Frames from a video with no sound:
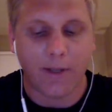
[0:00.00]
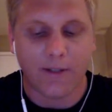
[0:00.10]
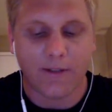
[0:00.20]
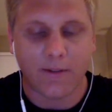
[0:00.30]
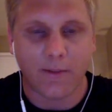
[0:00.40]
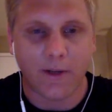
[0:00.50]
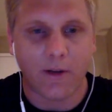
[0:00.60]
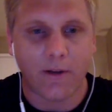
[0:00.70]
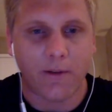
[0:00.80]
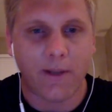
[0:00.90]
is
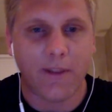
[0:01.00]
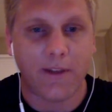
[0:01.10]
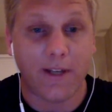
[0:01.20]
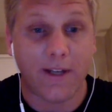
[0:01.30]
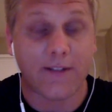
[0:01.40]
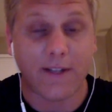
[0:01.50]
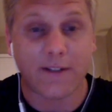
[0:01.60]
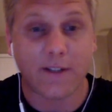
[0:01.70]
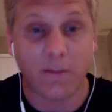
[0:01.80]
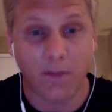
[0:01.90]
something called the Method Data
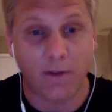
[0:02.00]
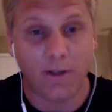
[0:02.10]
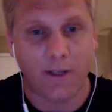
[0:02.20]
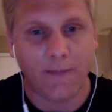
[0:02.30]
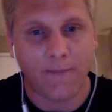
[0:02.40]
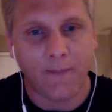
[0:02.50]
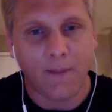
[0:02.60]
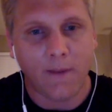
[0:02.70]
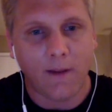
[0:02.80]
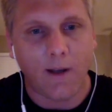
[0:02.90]
Science Community.
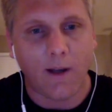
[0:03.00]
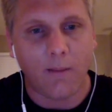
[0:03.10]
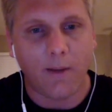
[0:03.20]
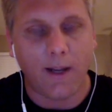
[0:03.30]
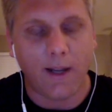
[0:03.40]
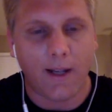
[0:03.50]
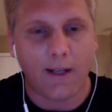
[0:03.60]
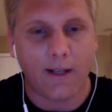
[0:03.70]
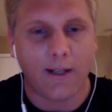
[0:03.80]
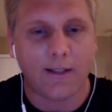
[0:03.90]

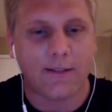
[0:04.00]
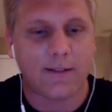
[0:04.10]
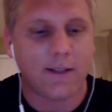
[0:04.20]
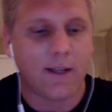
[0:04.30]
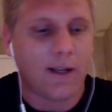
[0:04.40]
And it's